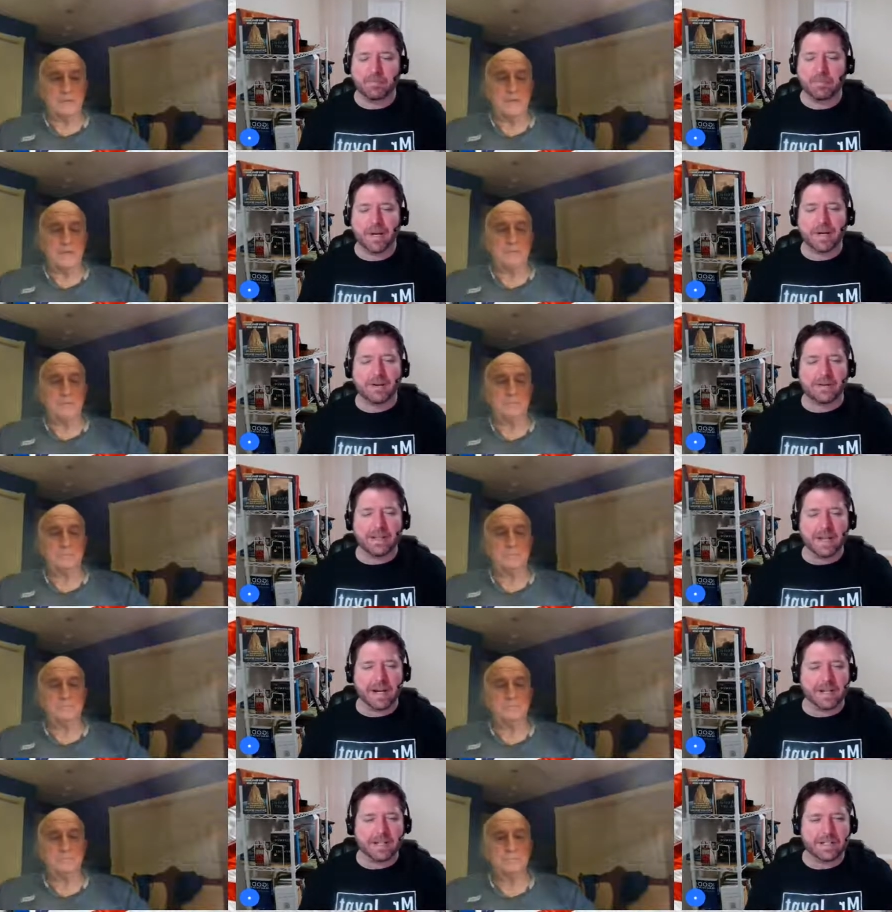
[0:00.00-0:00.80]
Speaker 1: yeah.
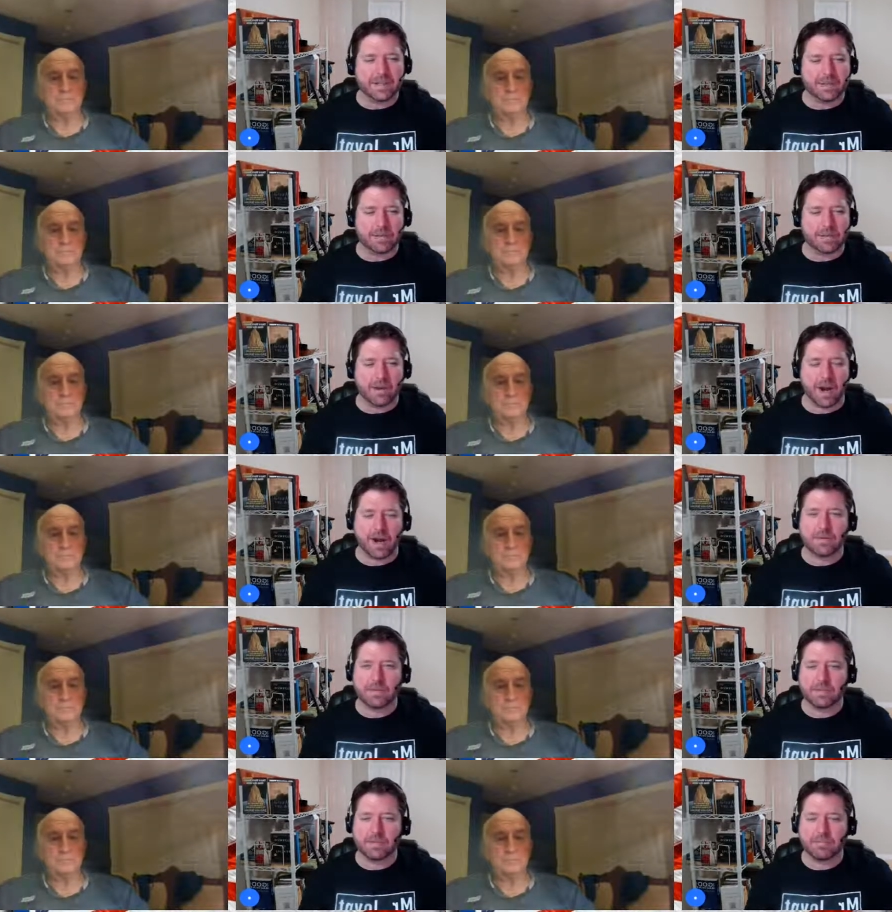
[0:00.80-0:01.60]
barely any
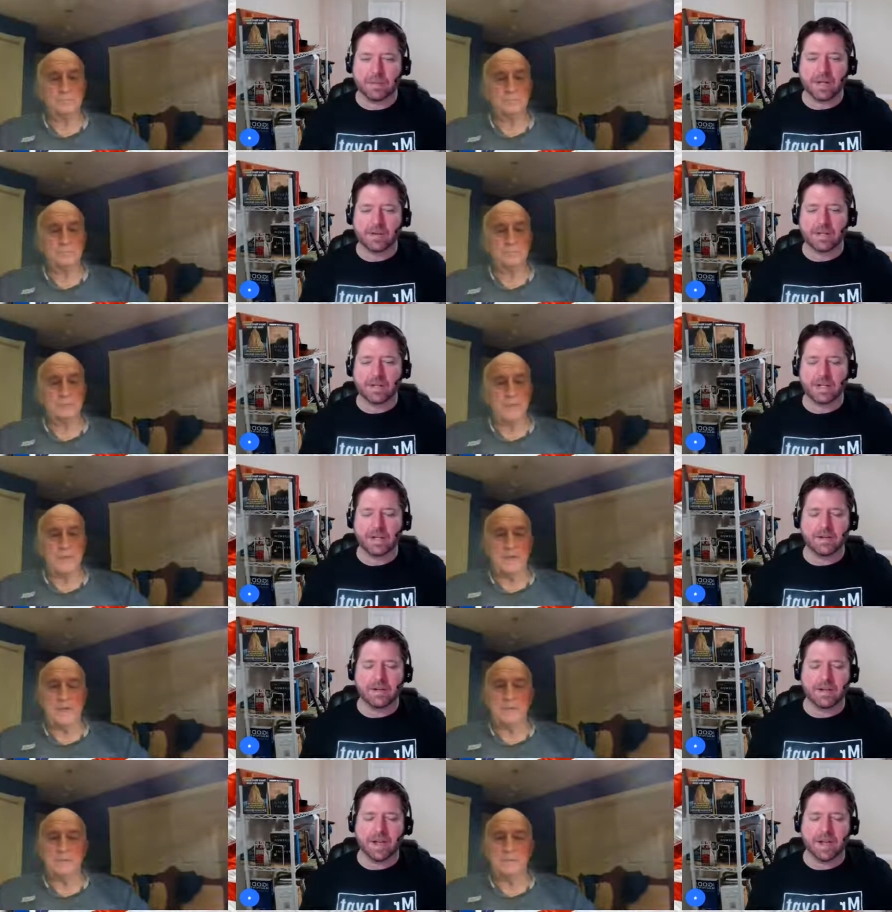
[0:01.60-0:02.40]
subscribers, barely
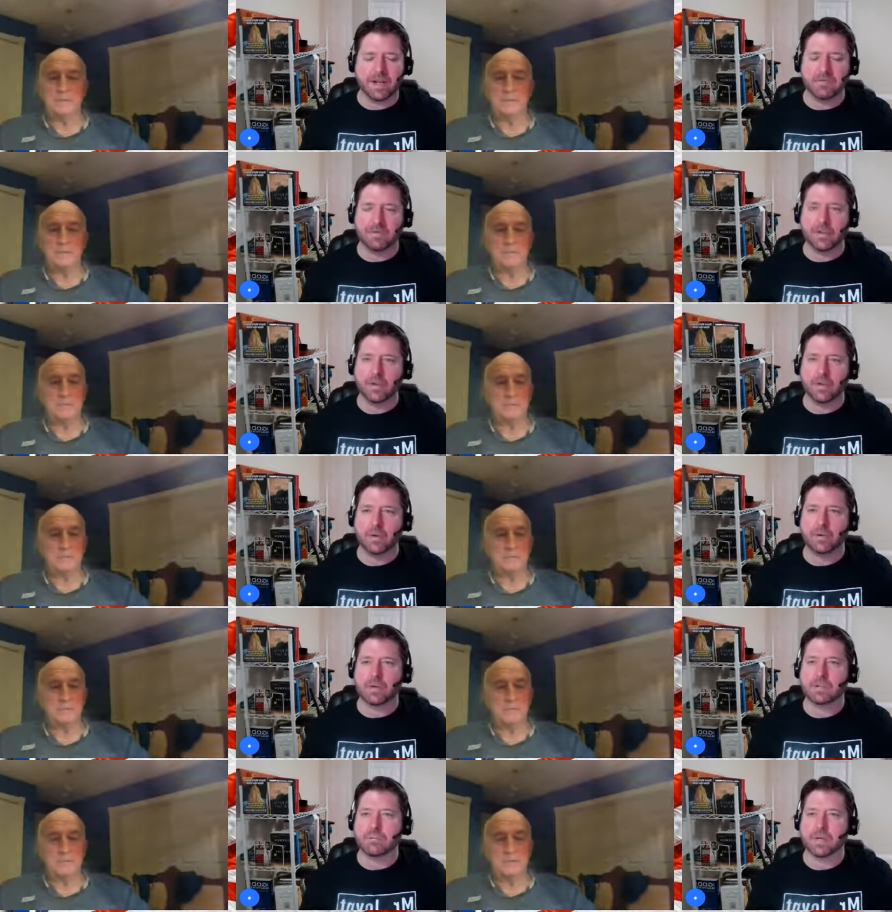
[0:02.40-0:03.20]
any, yeah. any
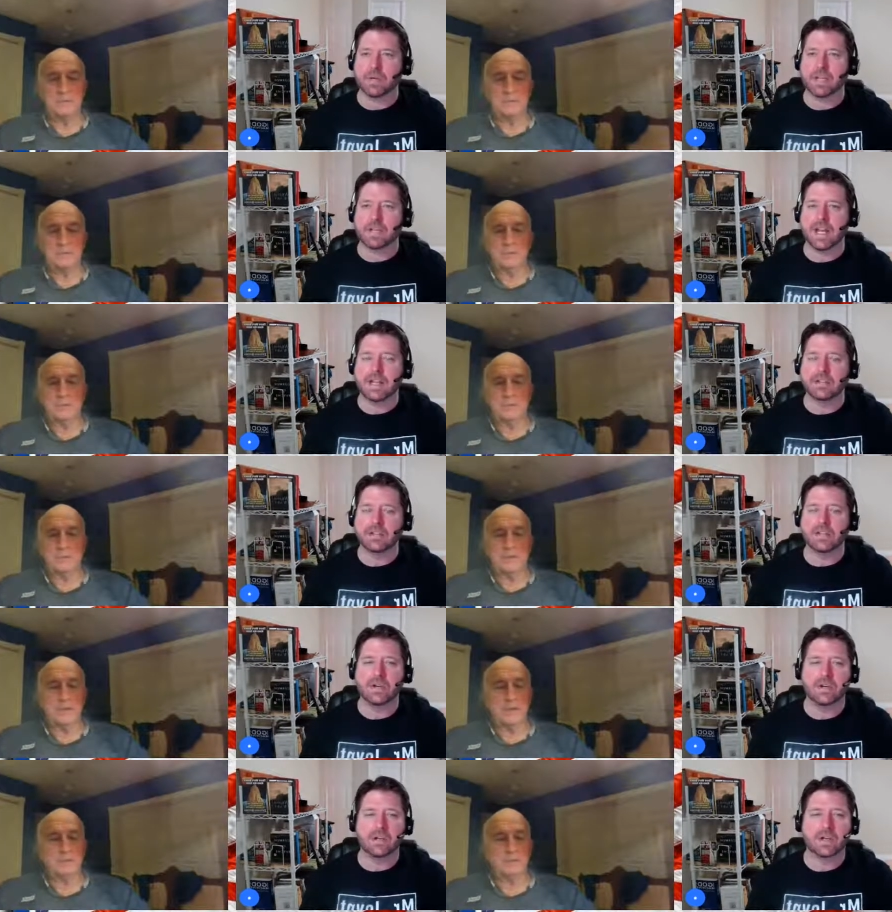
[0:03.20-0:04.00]
viewers, but they
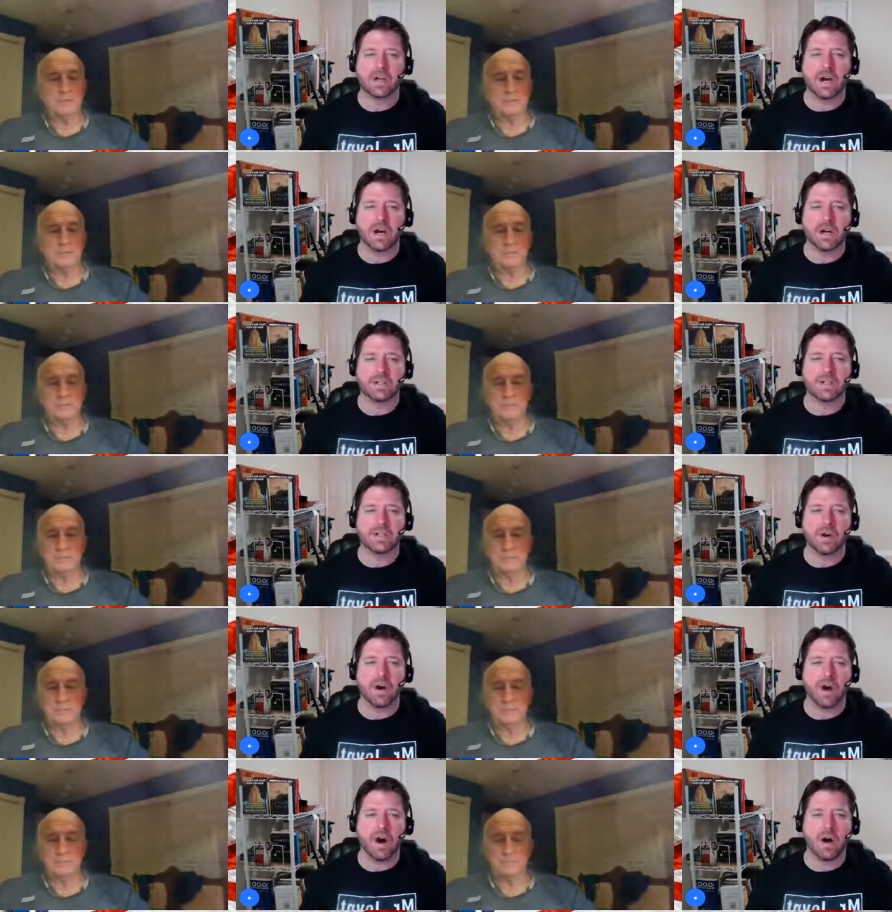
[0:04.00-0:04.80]
took yeah.
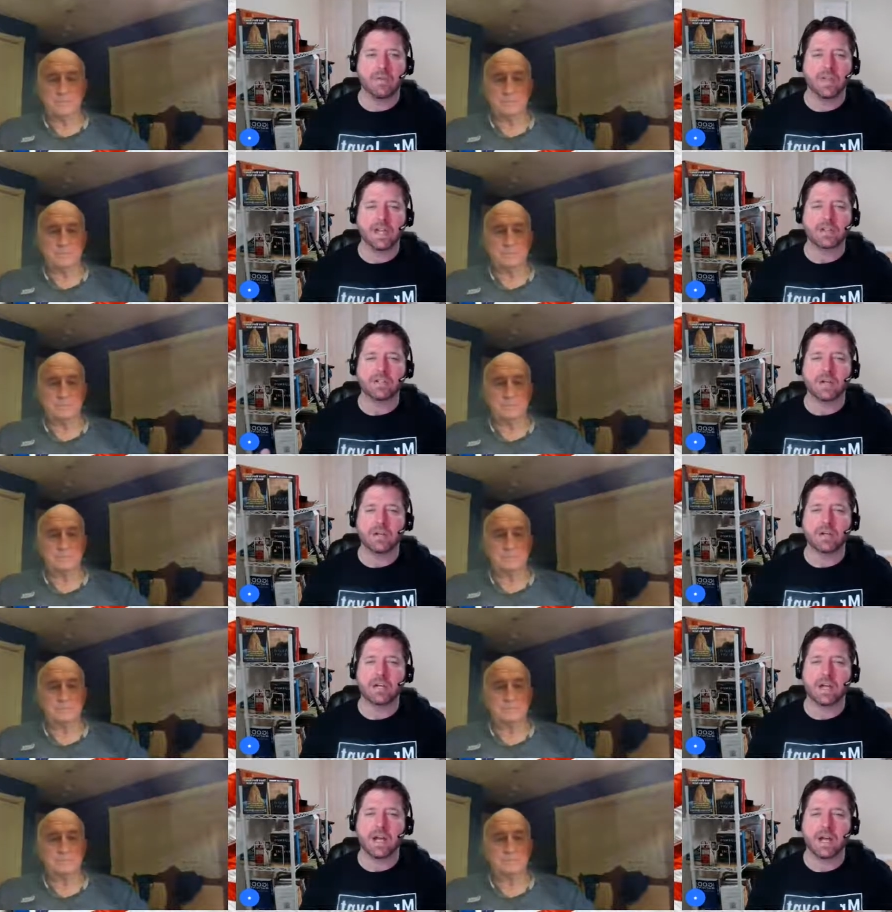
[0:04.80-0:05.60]
us off. They
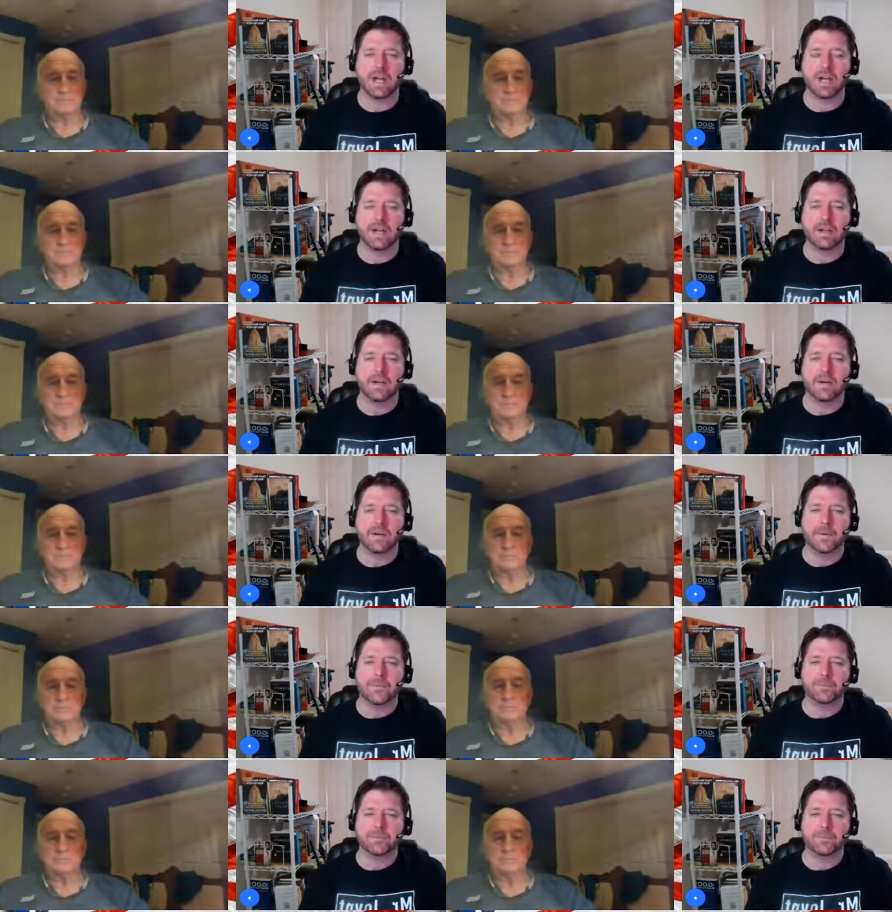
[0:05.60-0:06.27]
took a,